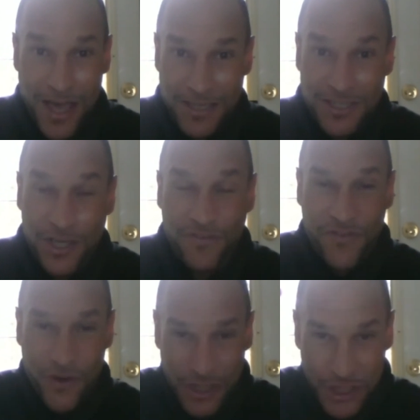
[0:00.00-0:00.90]
until
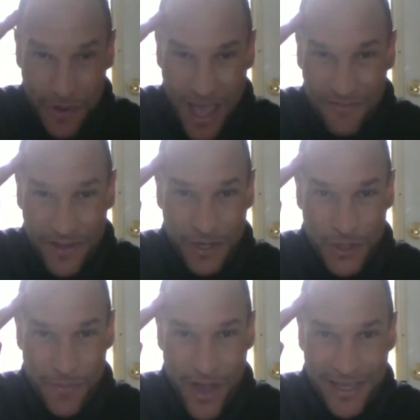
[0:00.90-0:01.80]
first you have it in
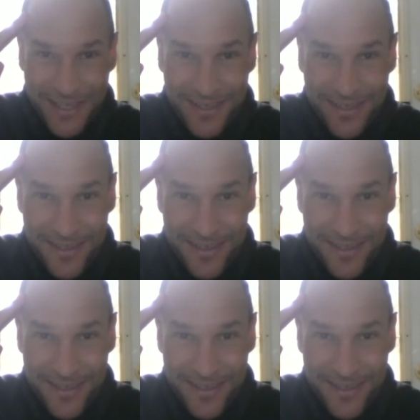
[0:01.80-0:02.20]
your mind.